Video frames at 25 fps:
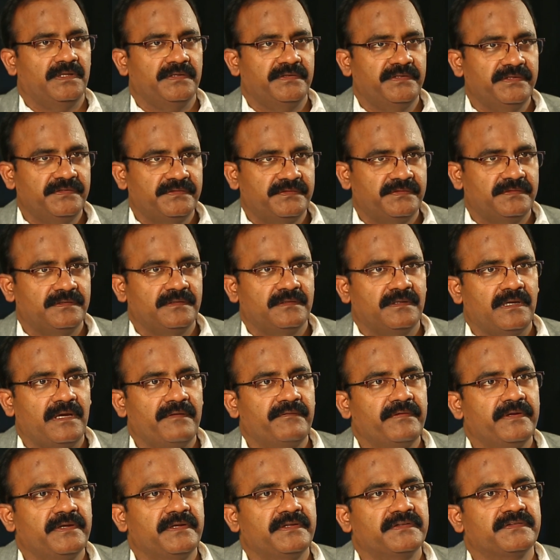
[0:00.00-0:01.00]
This
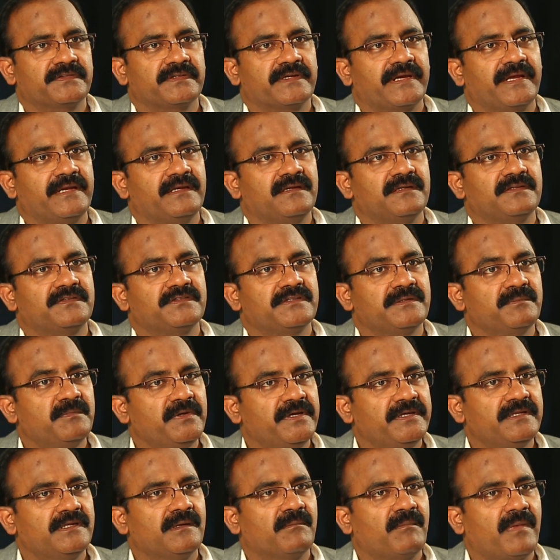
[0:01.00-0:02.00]
awareness can
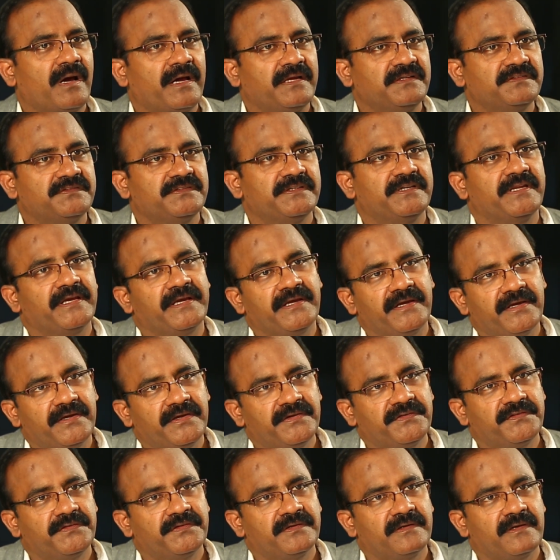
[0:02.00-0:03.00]
stimulate the minds that
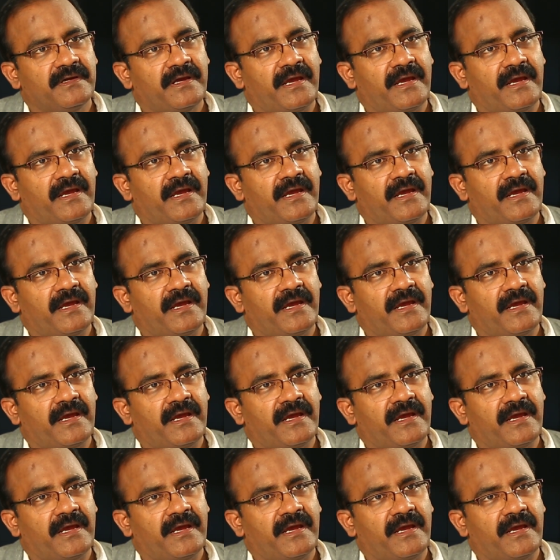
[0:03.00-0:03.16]
engage